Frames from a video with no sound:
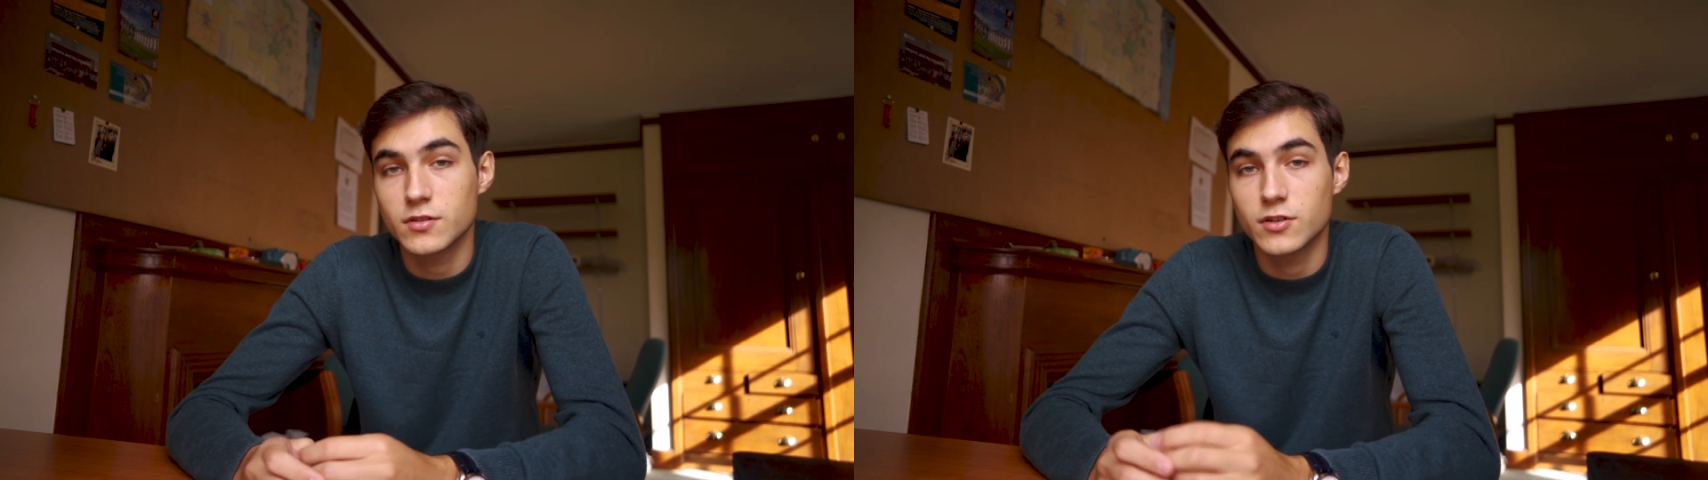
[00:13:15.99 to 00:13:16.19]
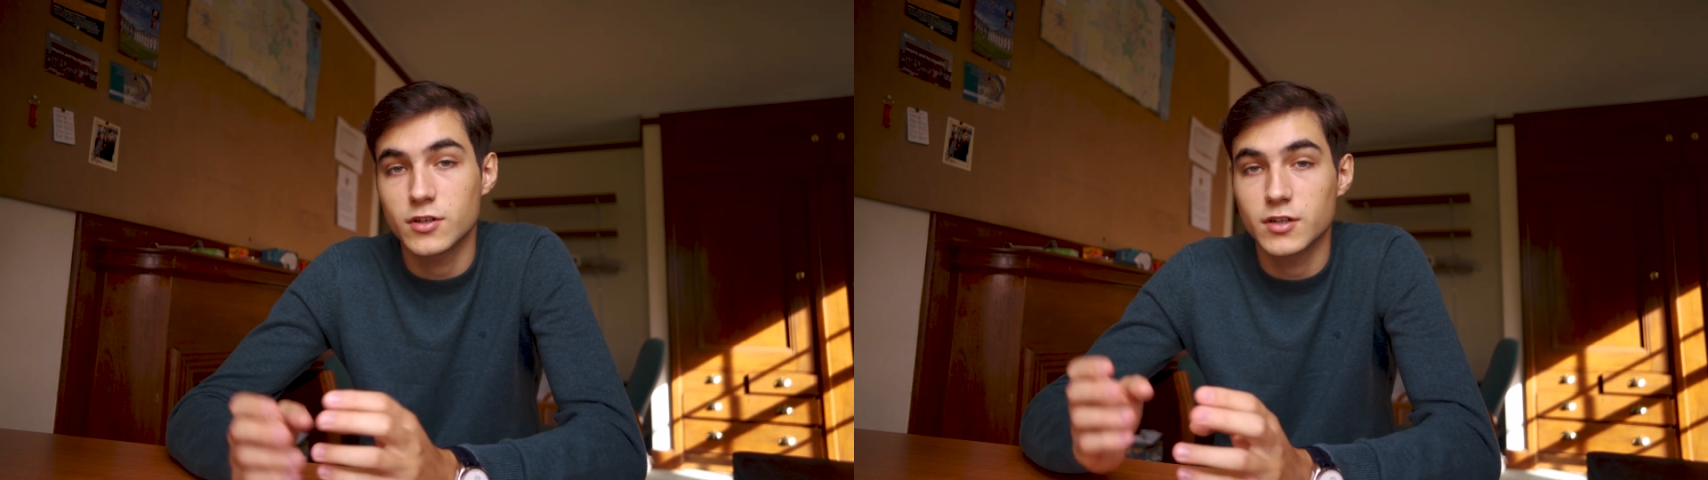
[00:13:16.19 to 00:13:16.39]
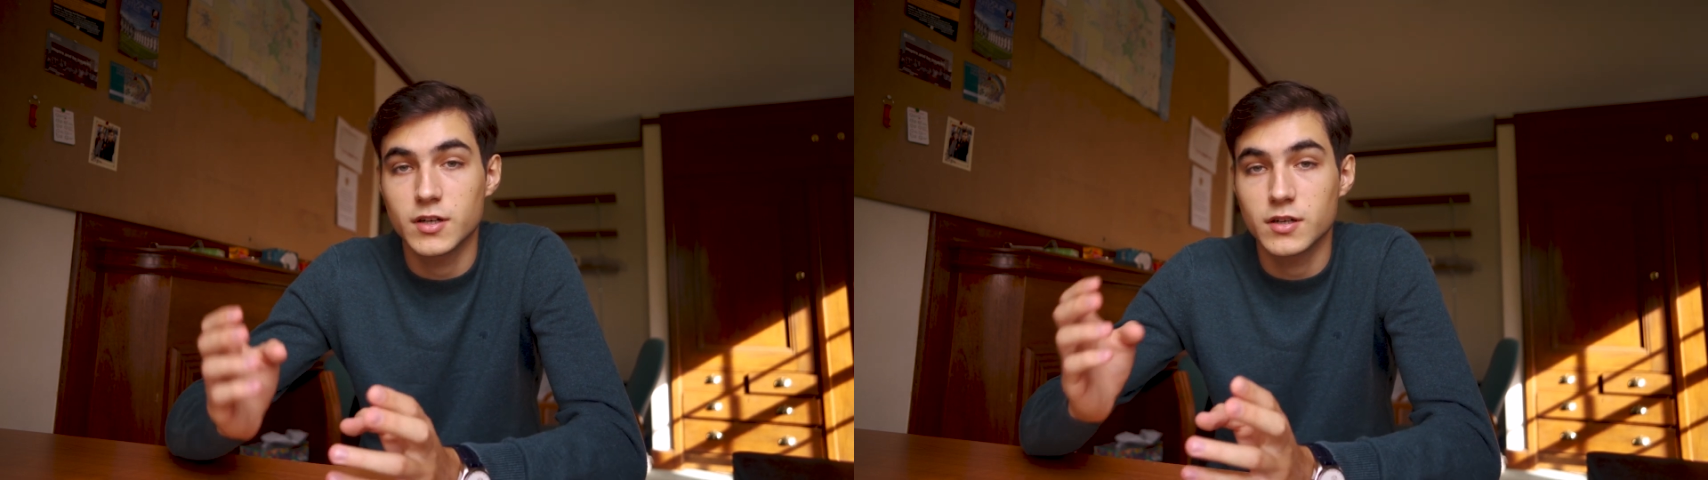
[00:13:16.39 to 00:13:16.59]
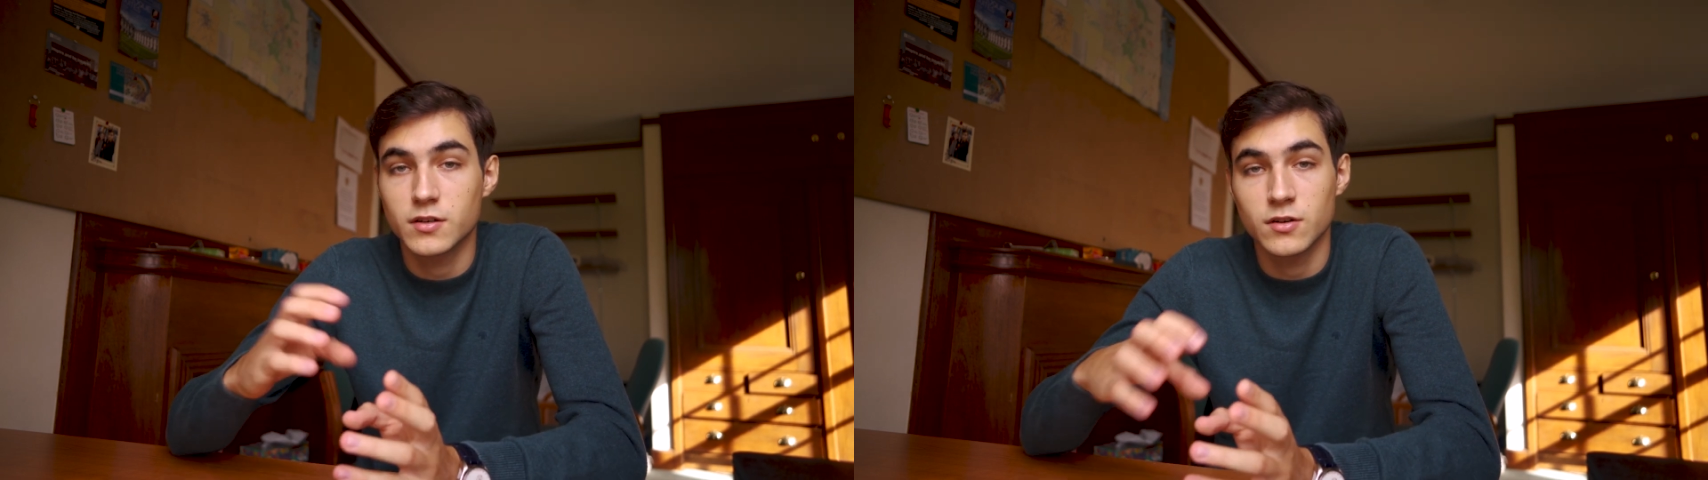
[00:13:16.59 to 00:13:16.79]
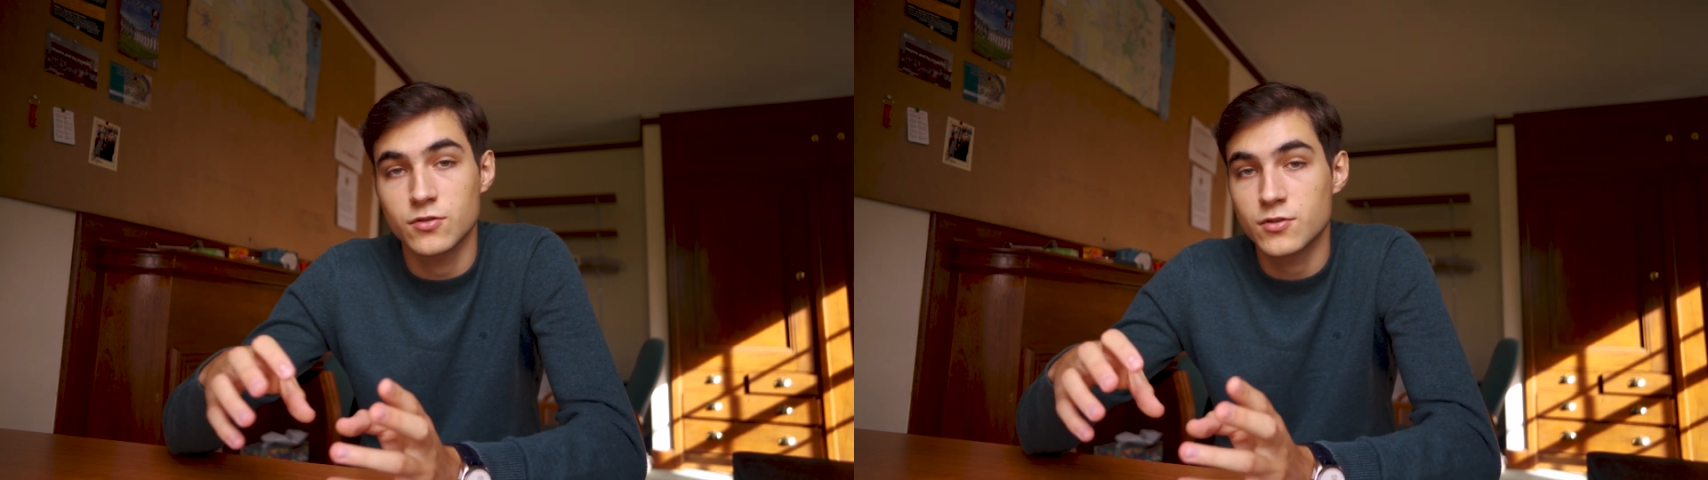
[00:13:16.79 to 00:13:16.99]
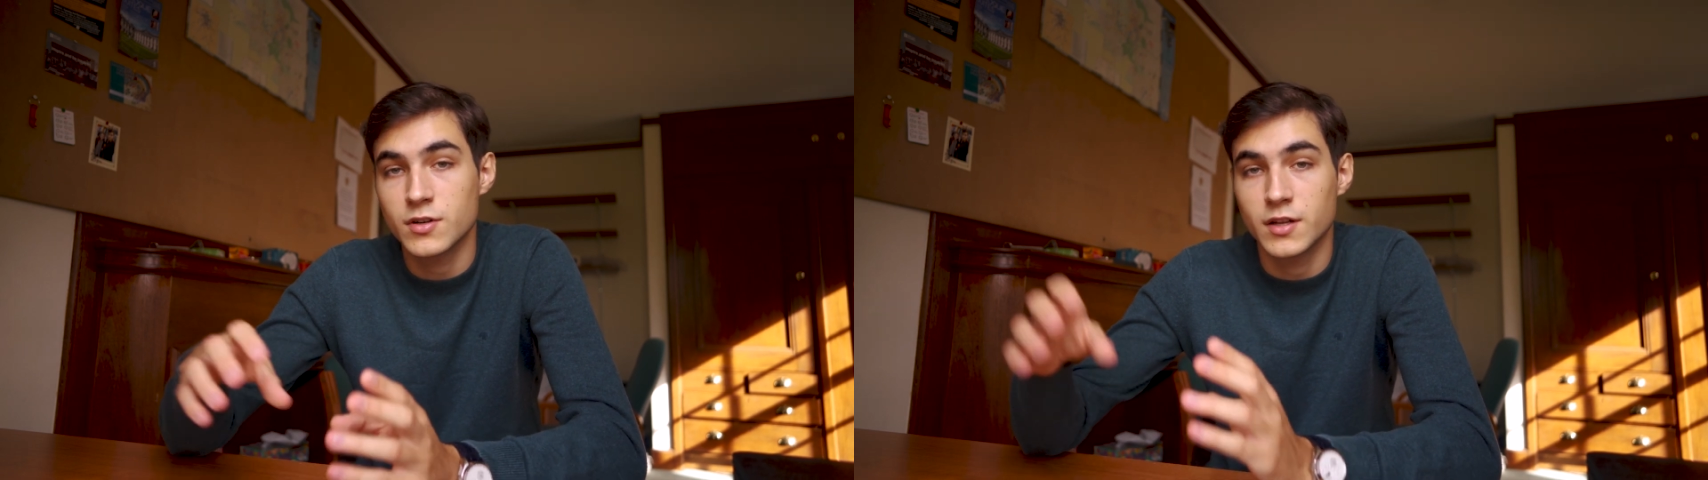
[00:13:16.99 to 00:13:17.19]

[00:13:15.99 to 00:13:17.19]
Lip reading: your conclusion,